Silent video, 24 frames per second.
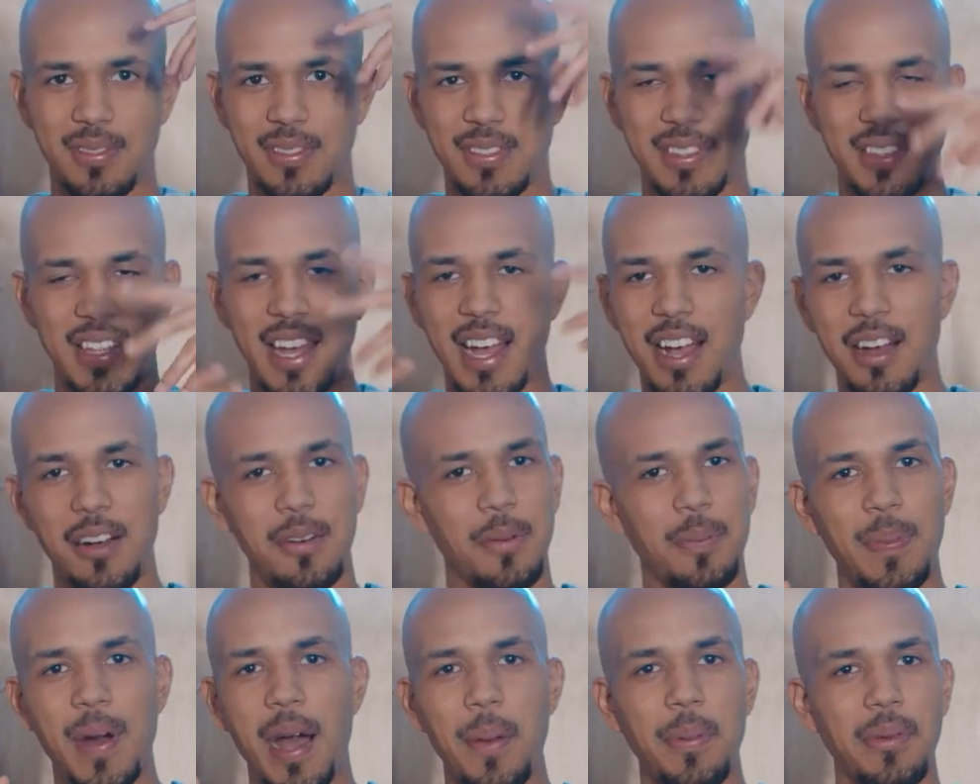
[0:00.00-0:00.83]

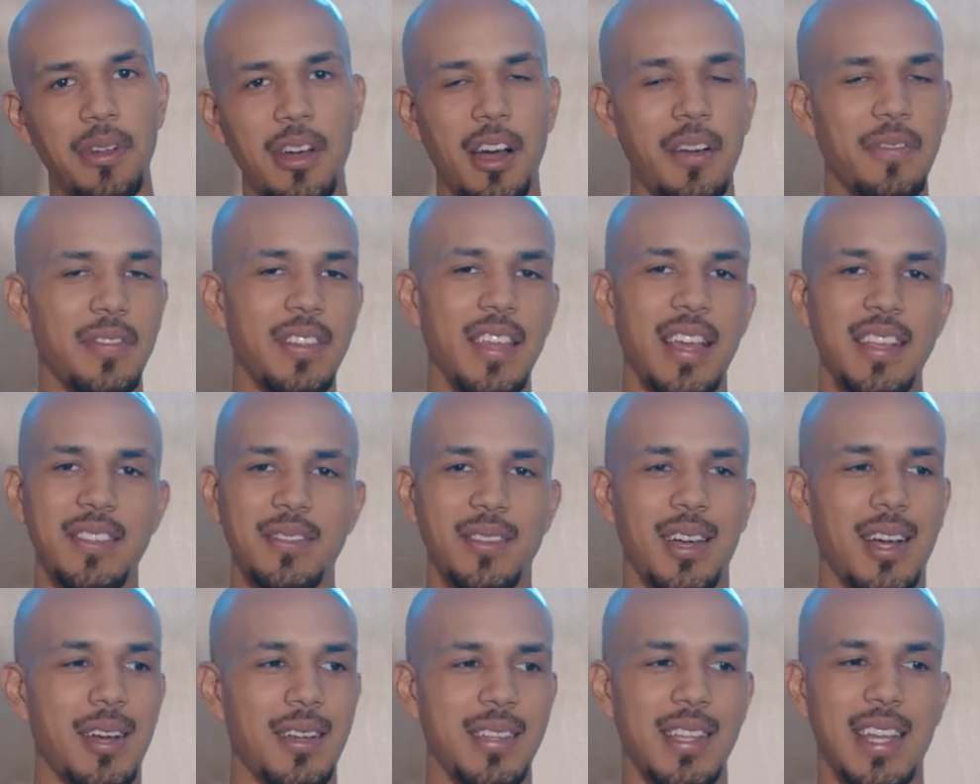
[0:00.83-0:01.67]
style popping off yet, so
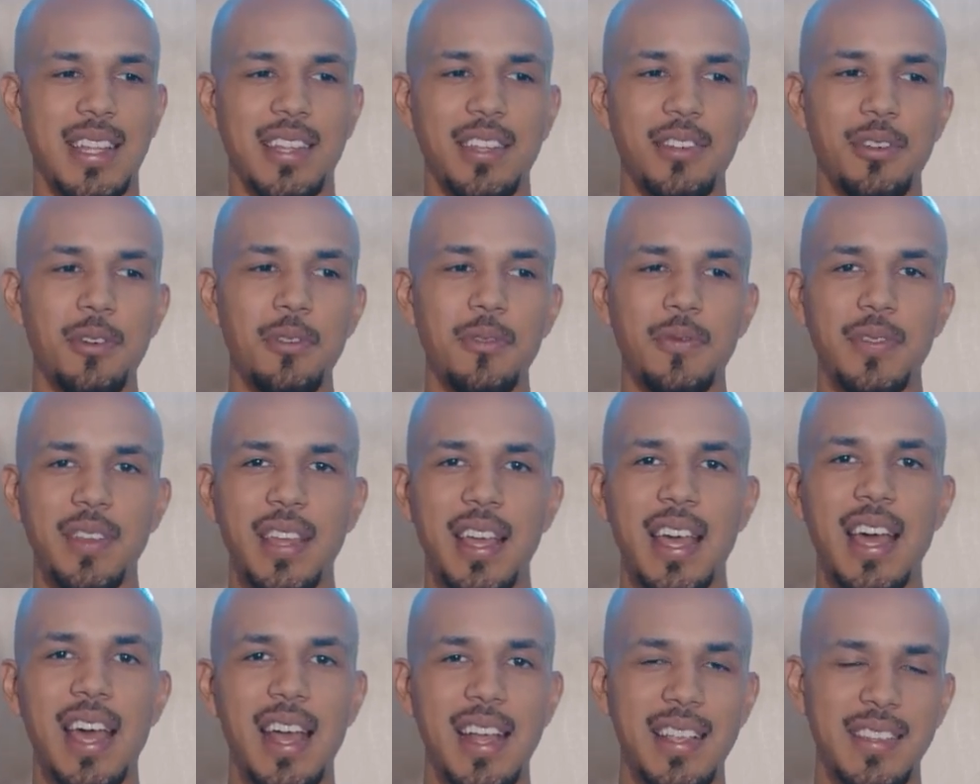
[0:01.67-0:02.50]
I always had the goofy
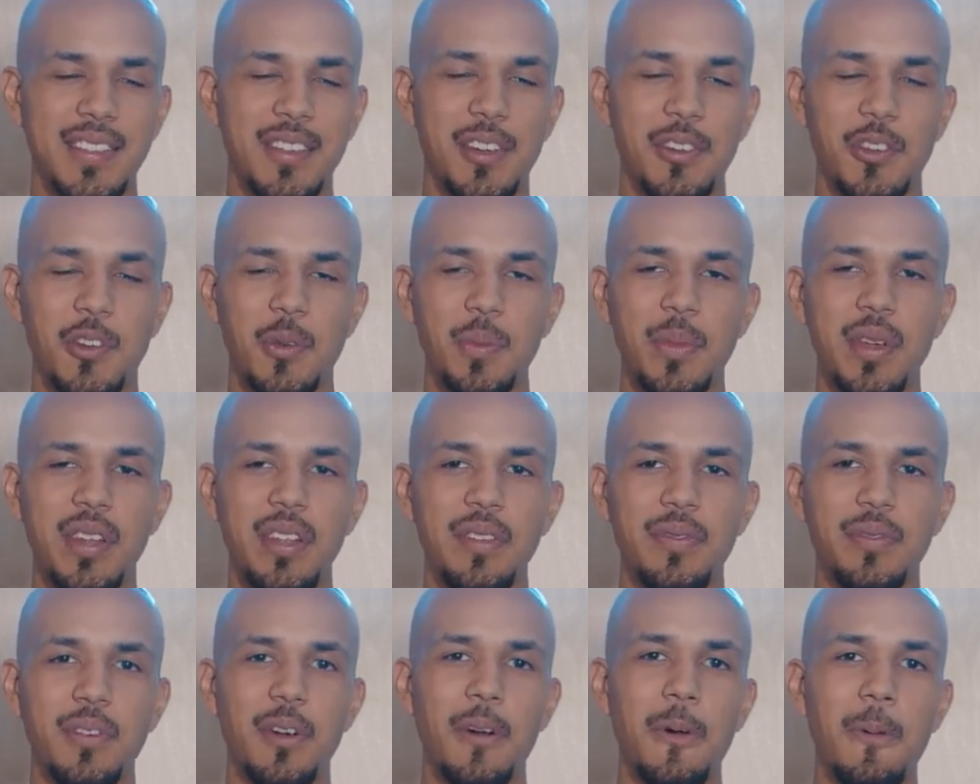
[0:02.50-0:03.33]
ass circle
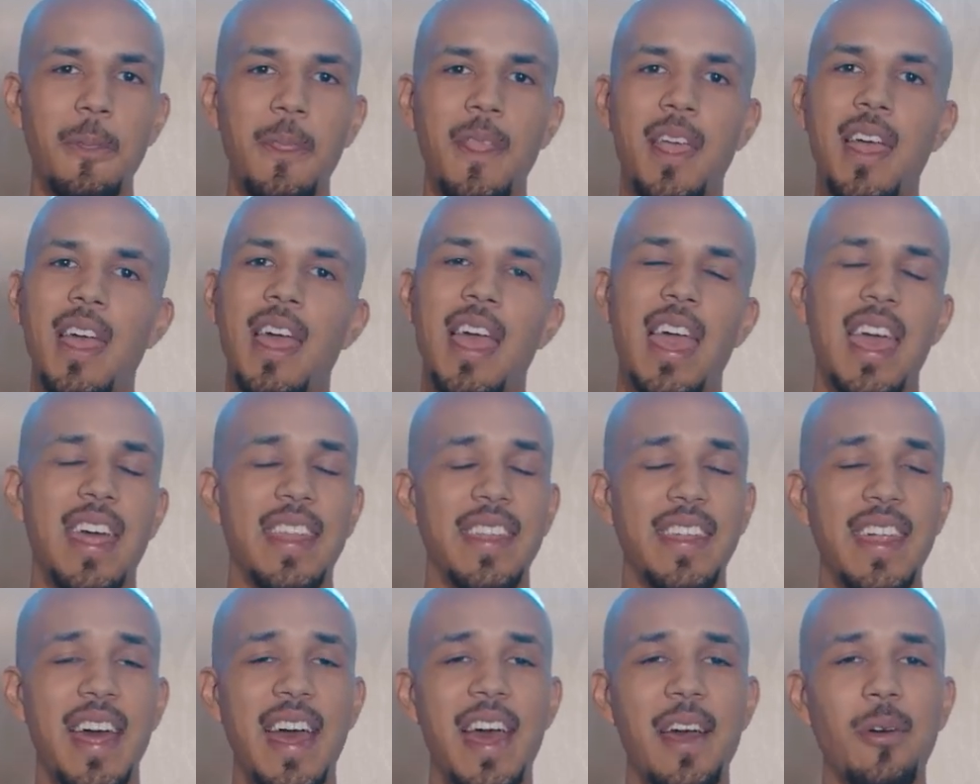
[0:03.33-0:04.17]
mini fro,
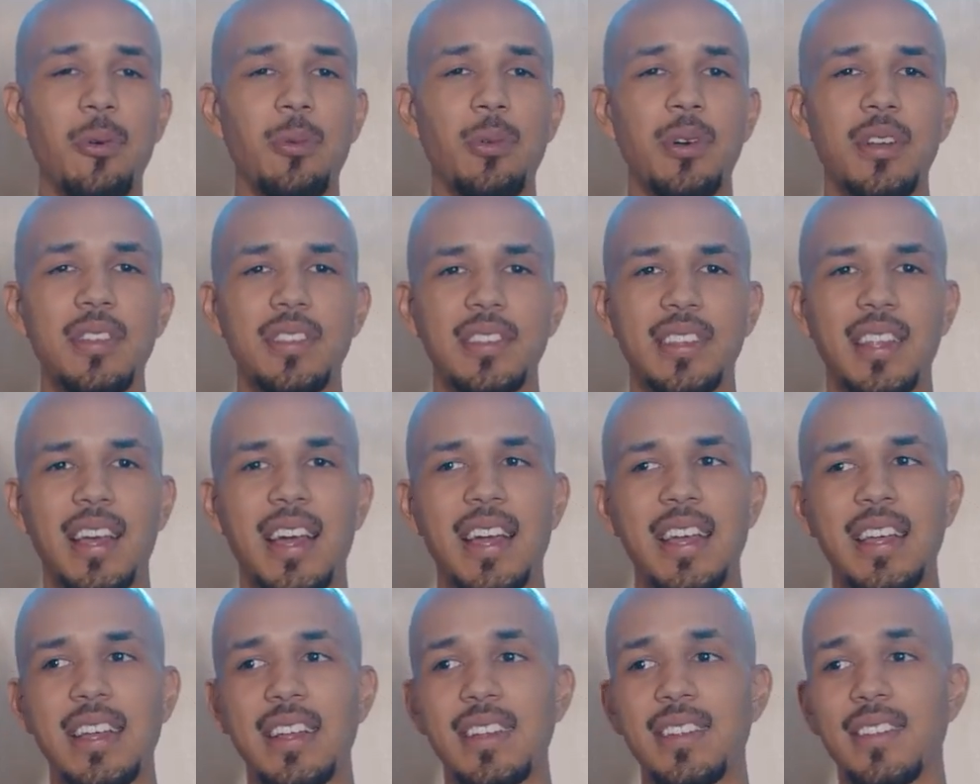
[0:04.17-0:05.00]
and that was
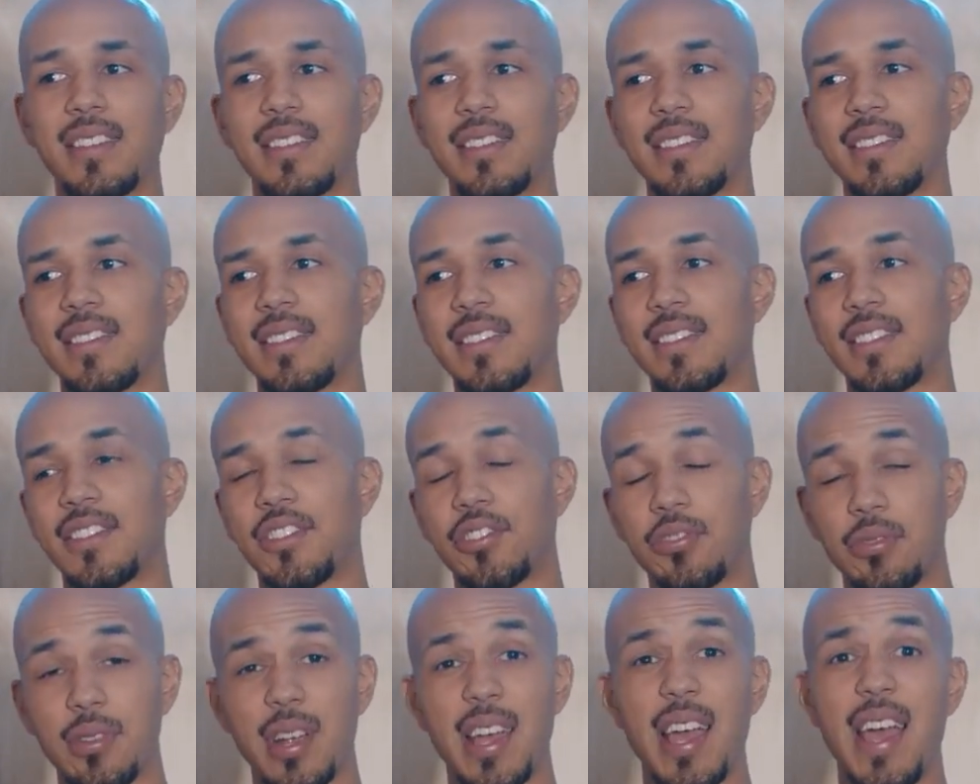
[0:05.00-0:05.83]
like
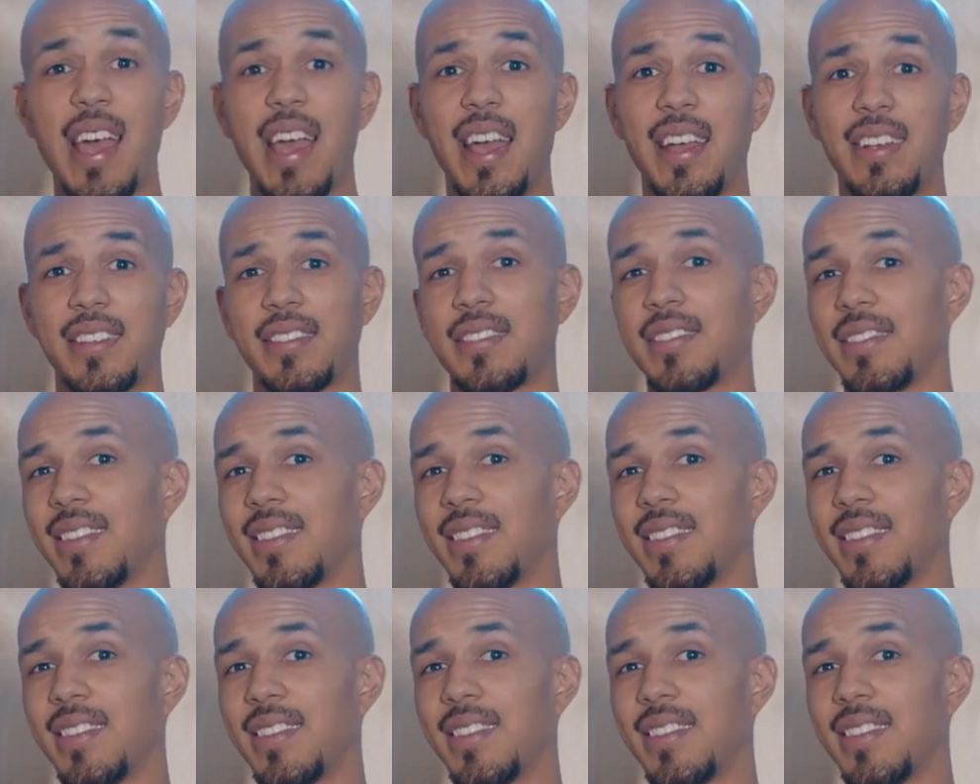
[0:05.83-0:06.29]
trash.